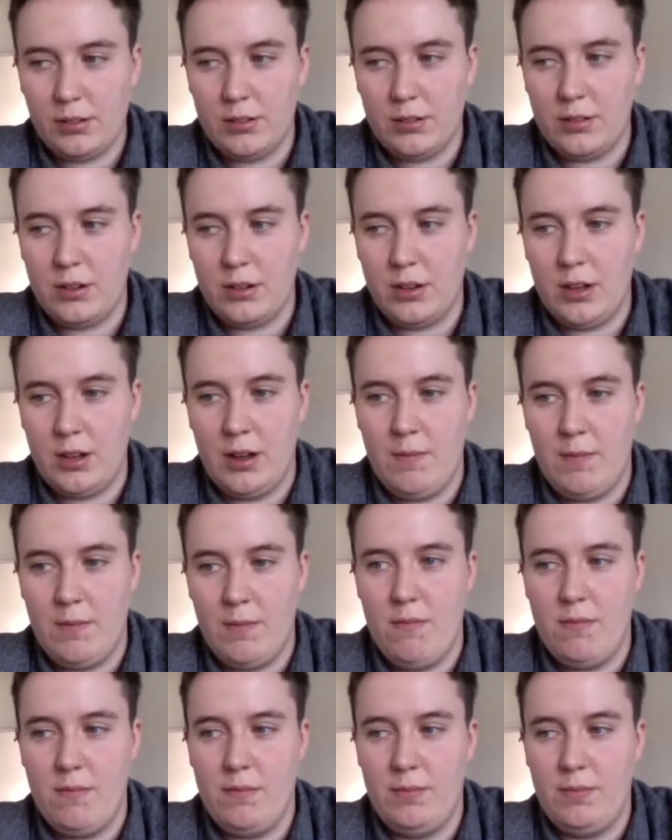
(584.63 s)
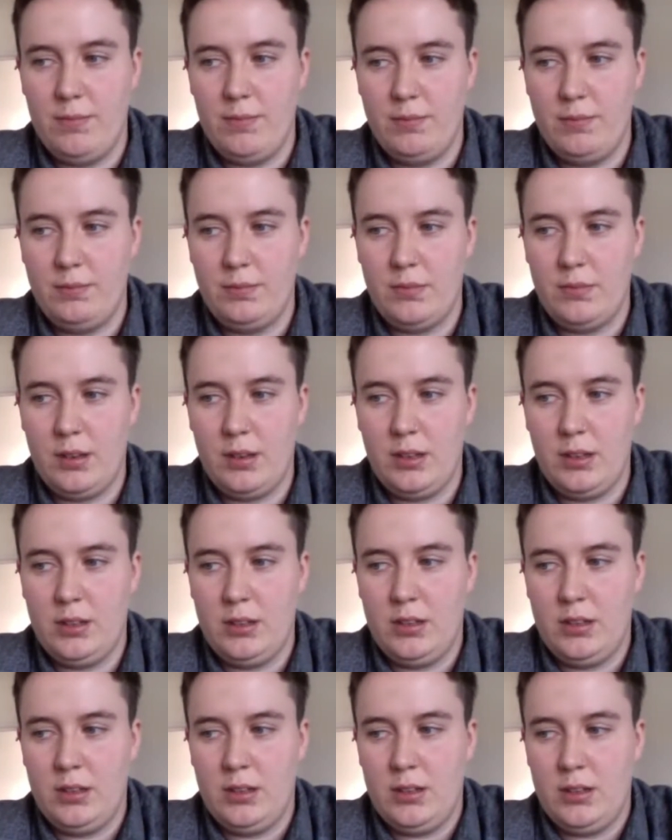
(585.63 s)

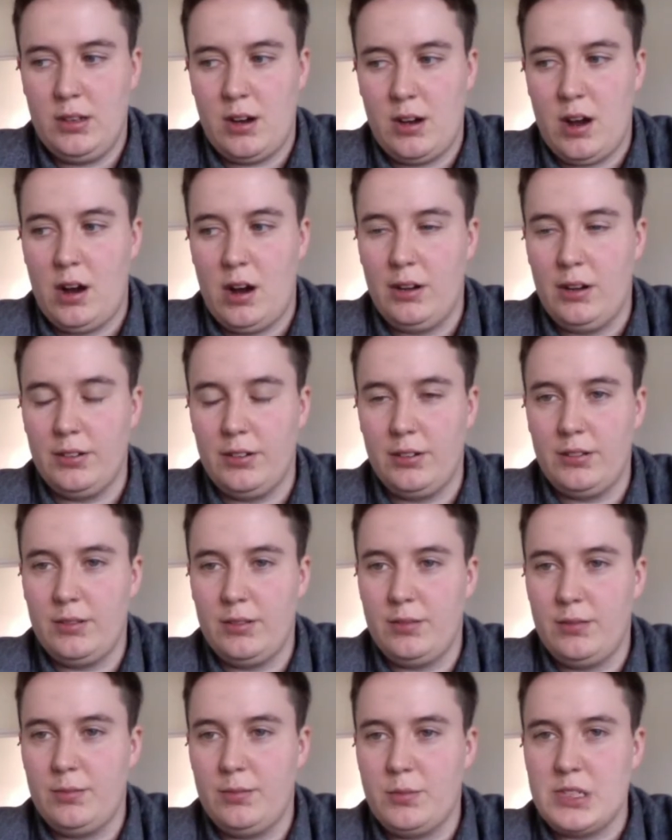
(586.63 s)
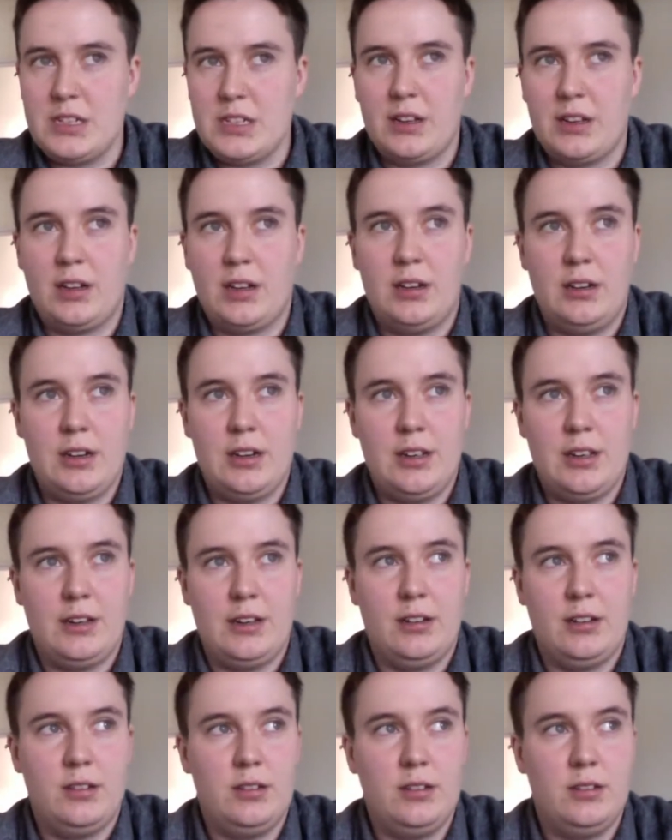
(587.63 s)
aren't
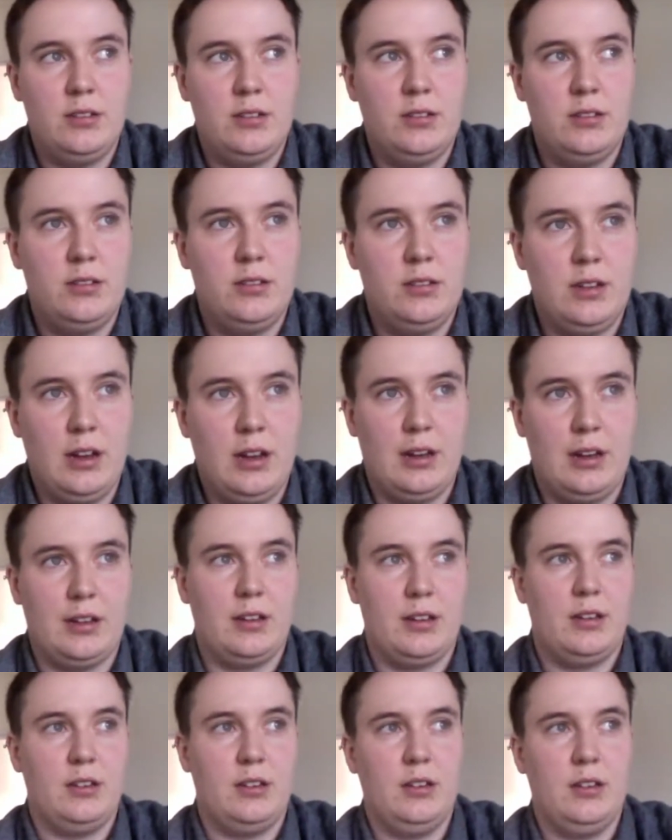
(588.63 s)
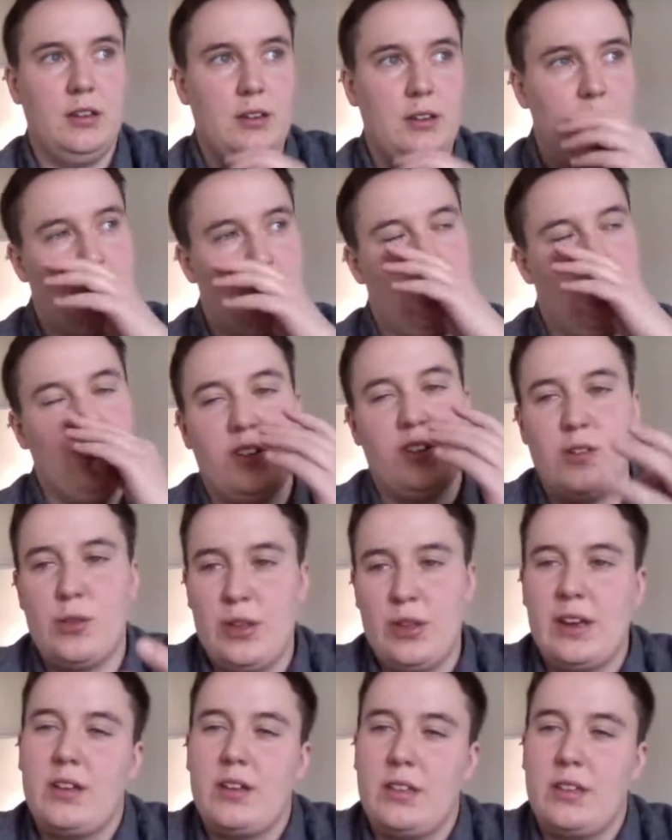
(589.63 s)
particularly like, you wouldn't
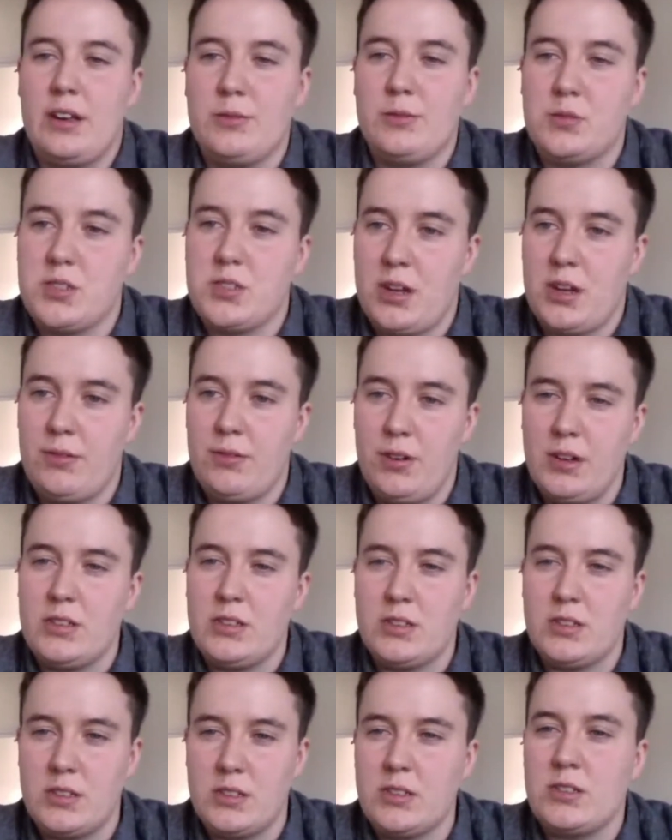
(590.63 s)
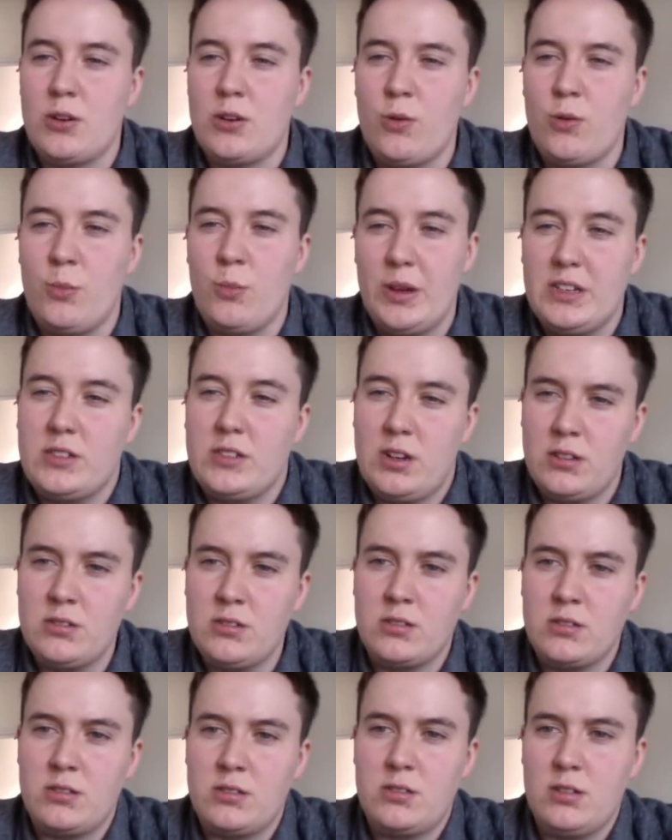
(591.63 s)
think that it would sound nice in a song, but it does.